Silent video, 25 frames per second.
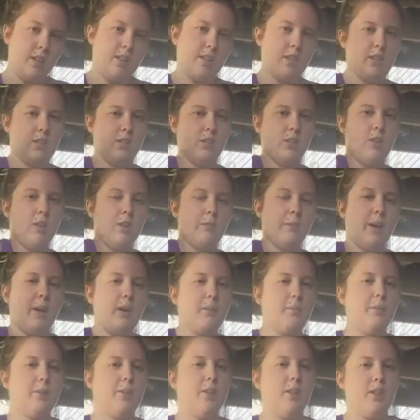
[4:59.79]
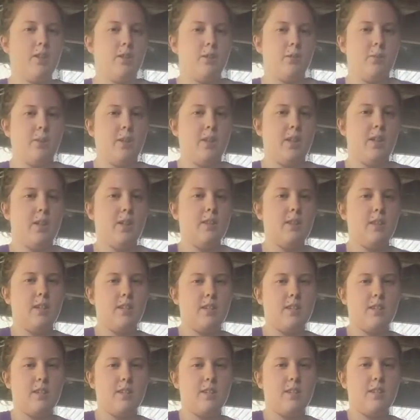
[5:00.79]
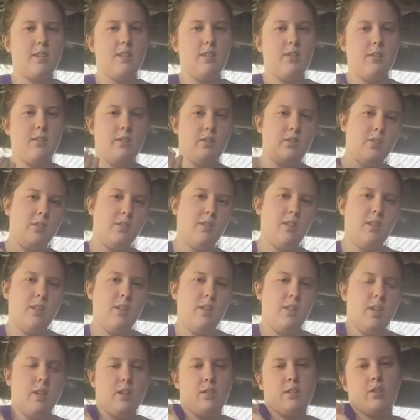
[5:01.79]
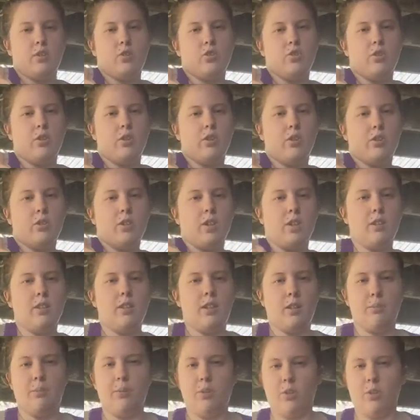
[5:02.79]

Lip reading: this arm out and put the other one in, this is still the stronger side that I